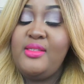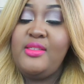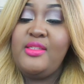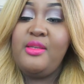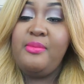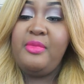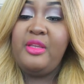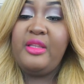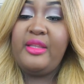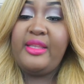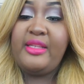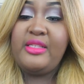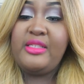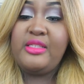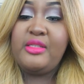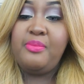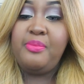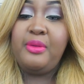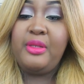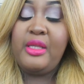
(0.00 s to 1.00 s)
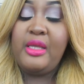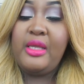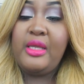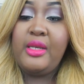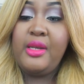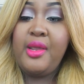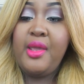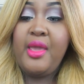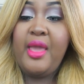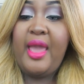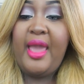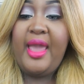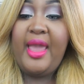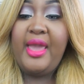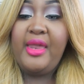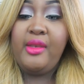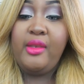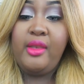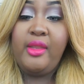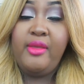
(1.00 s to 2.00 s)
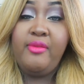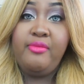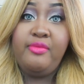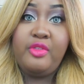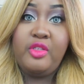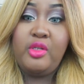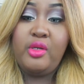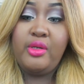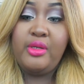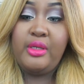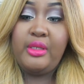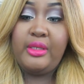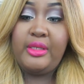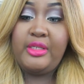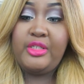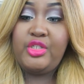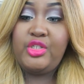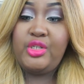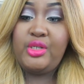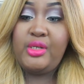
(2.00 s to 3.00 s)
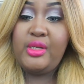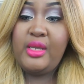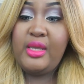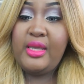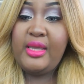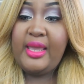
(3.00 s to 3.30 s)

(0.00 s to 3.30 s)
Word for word: stimulates the blood and lymph circulation,